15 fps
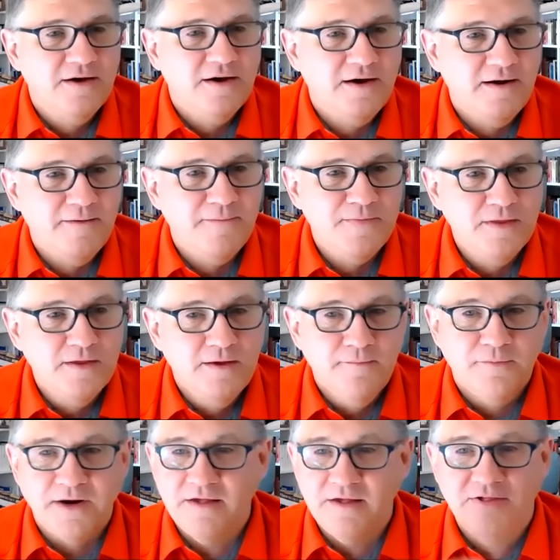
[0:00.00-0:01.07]
But
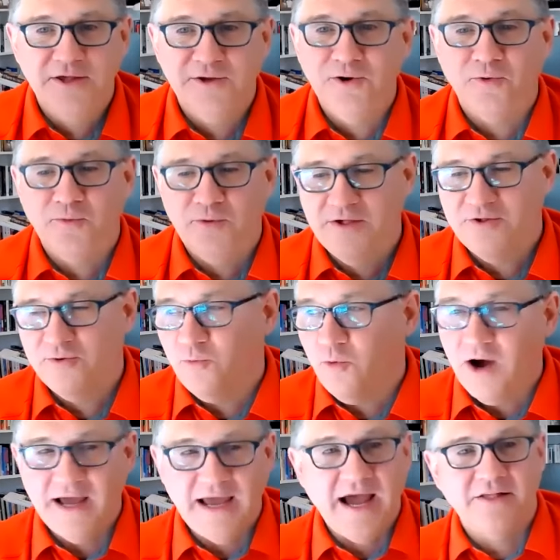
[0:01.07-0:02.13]
I see no reason
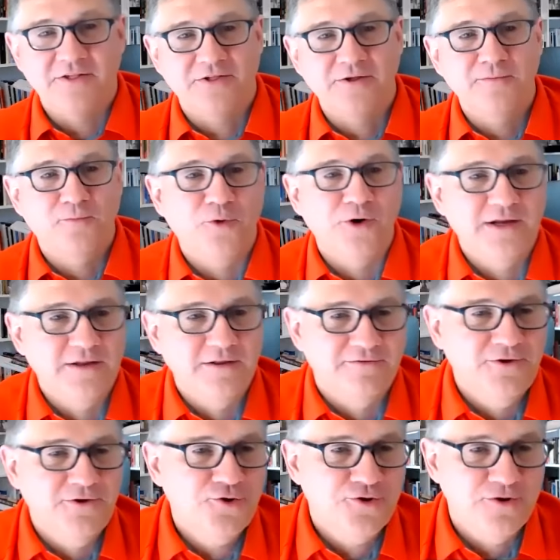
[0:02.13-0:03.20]
why at some point in the
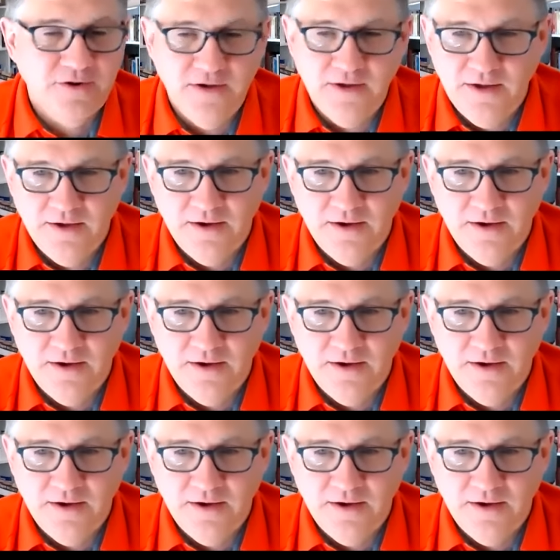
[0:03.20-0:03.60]
future,